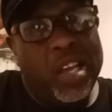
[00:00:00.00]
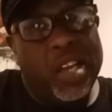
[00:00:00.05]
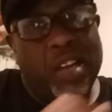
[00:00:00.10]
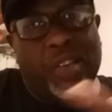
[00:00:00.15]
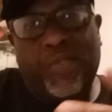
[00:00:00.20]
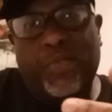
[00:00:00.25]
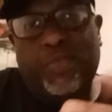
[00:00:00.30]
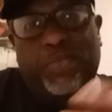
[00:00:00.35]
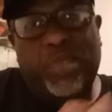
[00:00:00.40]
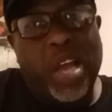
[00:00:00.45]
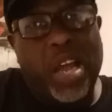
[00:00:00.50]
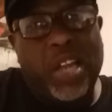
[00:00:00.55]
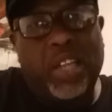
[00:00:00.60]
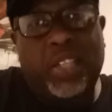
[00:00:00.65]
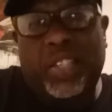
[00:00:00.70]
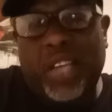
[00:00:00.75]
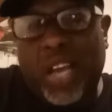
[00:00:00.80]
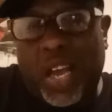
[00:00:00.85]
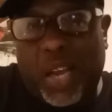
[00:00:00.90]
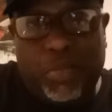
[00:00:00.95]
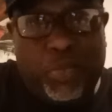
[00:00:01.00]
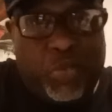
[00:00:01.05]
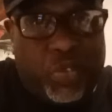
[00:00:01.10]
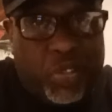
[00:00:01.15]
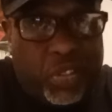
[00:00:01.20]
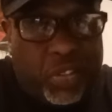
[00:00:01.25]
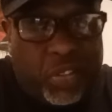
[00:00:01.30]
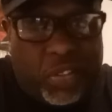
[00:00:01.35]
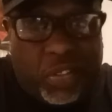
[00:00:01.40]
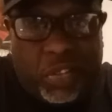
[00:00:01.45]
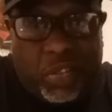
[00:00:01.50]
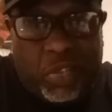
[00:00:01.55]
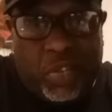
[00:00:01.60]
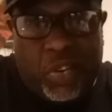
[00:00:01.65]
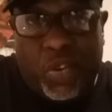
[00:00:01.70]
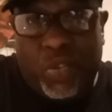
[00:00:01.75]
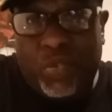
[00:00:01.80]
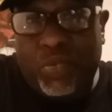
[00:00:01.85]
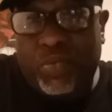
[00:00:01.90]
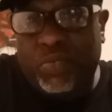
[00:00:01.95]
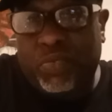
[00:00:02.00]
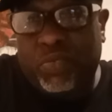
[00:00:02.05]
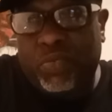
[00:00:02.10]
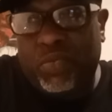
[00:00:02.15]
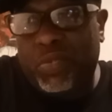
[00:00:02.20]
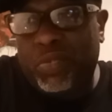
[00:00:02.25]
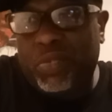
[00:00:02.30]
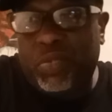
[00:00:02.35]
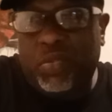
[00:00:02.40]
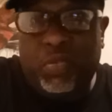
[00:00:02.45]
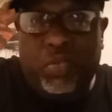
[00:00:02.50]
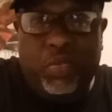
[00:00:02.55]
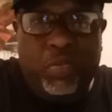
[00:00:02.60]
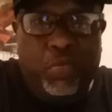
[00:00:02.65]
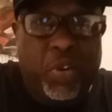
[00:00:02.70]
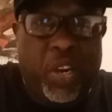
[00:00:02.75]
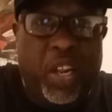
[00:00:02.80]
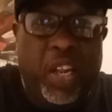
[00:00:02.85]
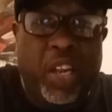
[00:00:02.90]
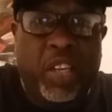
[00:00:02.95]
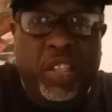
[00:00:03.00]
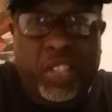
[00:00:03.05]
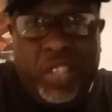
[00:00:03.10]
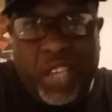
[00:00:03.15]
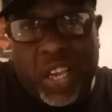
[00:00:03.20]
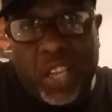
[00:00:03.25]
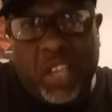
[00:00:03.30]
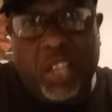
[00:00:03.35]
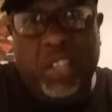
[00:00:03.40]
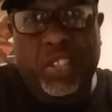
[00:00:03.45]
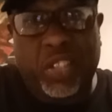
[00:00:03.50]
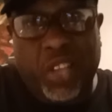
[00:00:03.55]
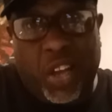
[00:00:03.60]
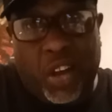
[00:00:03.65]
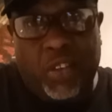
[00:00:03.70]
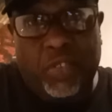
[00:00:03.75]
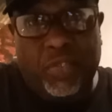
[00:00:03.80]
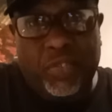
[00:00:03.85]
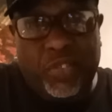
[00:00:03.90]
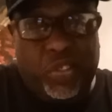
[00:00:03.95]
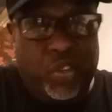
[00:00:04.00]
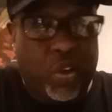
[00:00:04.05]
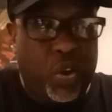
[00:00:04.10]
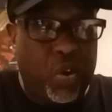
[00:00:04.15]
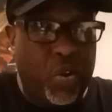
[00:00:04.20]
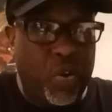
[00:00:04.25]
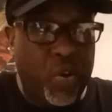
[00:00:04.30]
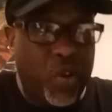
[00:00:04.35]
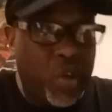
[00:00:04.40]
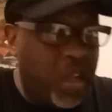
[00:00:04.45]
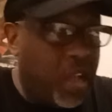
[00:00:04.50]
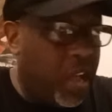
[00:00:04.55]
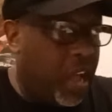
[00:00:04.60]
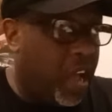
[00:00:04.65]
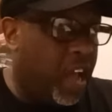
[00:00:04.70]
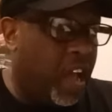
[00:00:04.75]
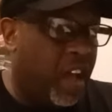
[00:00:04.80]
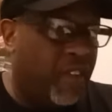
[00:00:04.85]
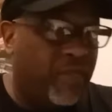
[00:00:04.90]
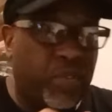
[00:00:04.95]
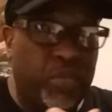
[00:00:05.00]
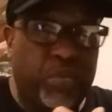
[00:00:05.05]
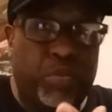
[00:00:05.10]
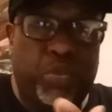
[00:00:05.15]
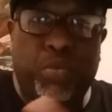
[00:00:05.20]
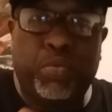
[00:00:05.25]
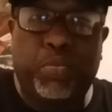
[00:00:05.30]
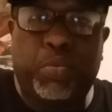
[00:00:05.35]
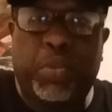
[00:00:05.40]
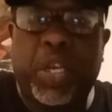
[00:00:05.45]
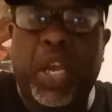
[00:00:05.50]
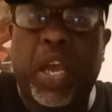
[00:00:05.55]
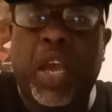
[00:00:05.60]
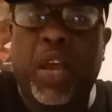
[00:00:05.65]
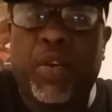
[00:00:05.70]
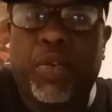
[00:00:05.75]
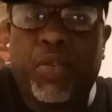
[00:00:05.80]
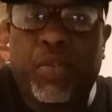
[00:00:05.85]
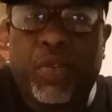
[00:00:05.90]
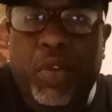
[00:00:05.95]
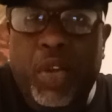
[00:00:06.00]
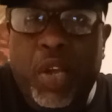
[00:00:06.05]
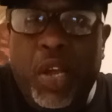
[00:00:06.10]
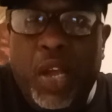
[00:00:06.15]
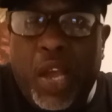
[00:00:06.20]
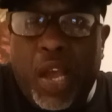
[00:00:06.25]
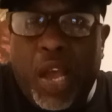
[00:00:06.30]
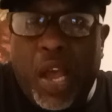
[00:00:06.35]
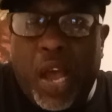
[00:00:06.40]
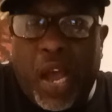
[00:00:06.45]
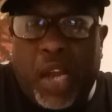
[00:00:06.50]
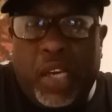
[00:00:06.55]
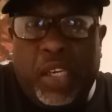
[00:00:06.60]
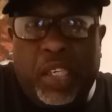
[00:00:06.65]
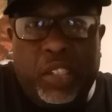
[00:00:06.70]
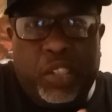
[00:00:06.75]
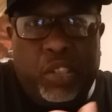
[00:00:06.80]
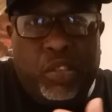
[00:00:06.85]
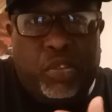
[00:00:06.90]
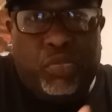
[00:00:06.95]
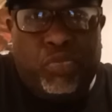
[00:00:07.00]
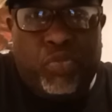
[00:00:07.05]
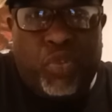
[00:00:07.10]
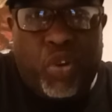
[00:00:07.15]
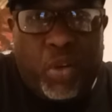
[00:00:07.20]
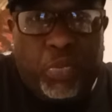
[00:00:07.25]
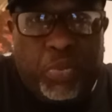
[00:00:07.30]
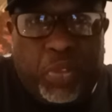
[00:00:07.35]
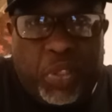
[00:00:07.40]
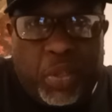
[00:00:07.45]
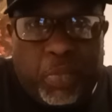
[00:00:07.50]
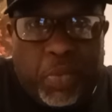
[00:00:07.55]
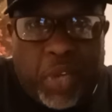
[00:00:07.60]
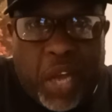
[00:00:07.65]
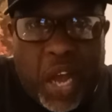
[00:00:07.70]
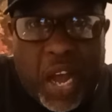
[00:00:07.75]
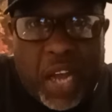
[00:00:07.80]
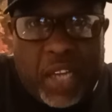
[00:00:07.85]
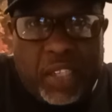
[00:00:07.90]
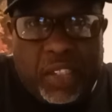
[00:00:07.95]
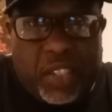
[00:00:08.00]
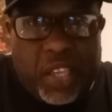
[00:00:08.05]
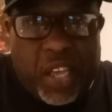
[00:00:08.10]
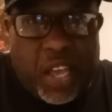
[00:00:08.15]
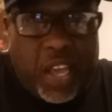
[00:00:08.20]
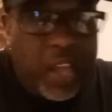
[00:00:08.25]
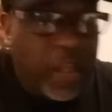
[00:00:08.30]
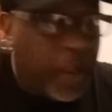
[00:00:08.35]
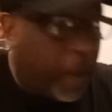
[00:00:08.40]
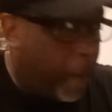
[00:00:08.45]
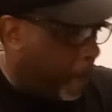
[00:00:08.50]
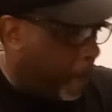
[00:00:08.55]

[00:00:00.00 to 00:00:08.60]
From time to time, you want to entertain yourself. So I have a YouTube channel. I need to throw up some content.